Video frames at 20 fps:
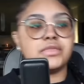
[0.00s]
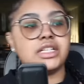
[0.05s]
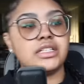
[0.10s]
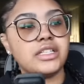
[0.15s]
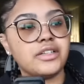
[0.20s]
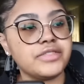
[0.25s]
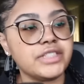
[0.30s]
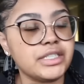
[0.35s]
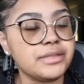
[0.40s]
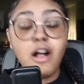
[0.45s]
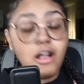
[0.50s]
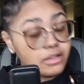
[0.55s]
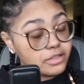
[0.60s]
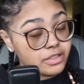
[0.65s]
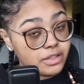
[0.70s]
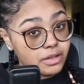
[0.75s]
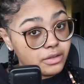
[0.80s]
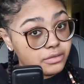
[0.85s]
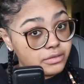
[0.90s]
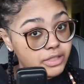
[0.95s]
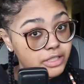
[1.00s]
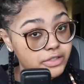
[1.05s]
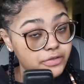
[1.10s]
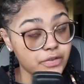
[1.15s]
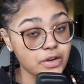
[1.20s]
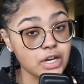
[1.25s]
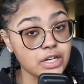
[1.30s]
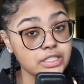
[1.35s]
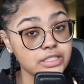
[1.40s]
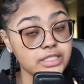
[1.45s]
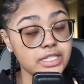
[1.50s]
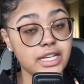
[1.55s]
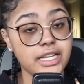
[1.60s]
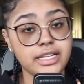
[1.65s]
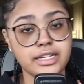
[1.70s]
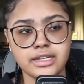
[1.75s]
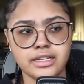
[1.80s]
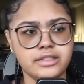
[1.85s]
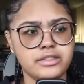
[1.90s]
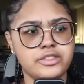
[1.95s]
Loved it. Also, as far as
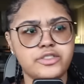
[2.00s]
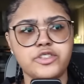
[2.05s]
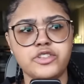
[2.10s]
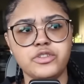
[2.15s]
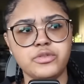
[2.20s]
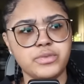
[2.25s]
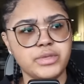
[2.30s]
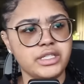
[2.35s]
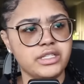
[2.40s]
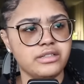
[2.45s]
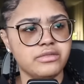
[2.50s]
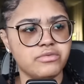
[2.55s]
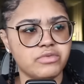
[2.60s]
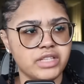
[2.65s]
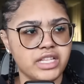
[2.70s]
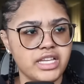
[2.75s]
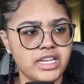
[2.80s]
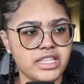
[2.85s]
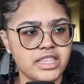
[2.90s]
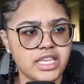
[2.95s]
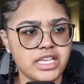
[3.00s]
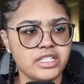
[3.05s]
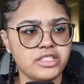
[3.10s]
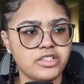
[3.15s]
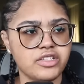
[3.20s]
like Tubi-related things